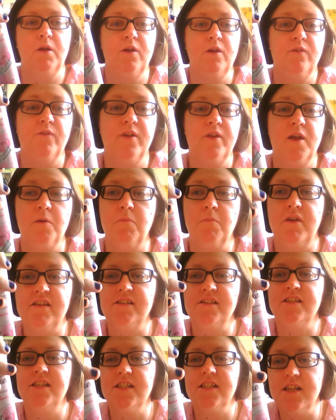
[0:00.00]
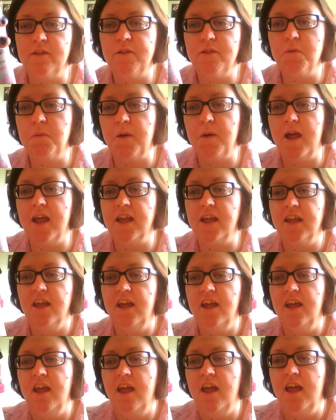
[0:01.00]
perfume. It says on the back,
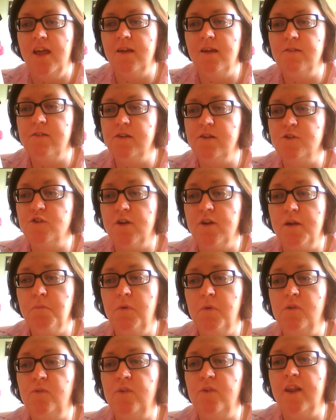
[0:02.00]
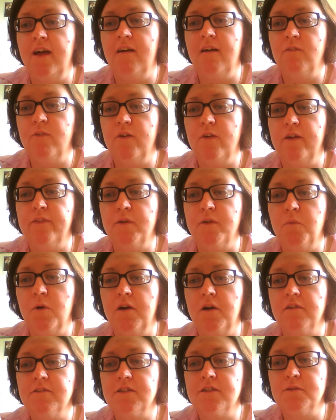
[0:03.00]
if you dream of love in the
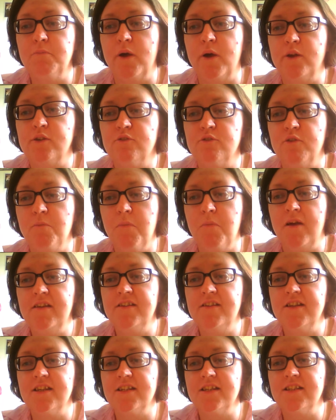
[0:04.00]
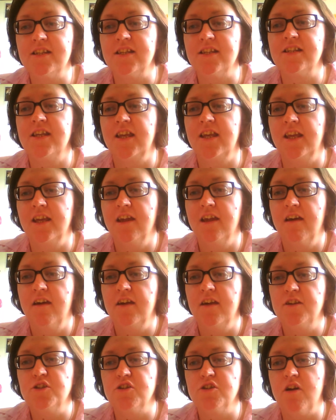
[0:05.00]
world's most romantic city,
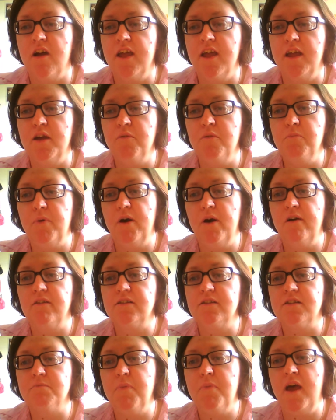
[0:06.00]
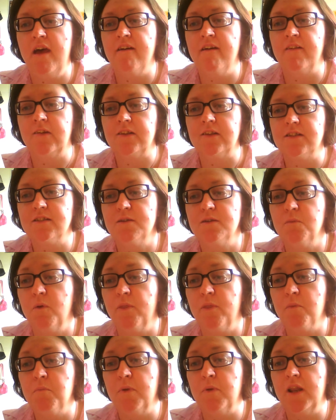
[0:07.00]
try Impulse Paris
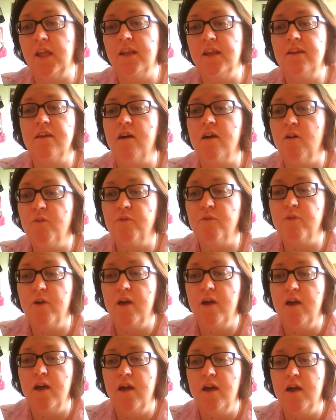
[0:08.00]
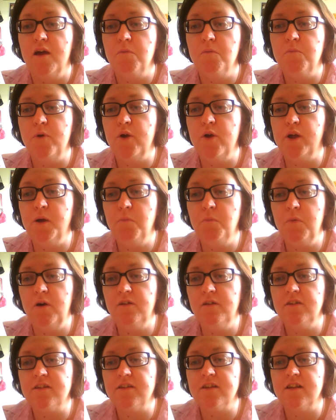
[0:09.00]
with a blend of
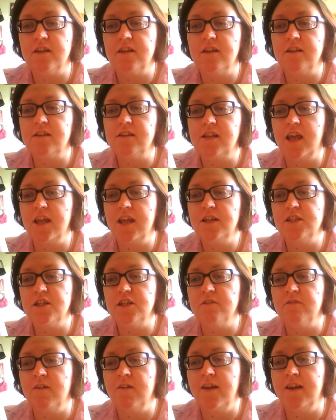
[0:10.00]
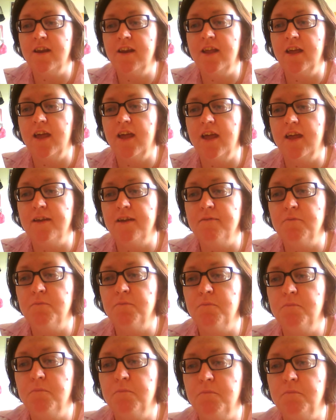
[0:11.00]
bergamot, tangerine and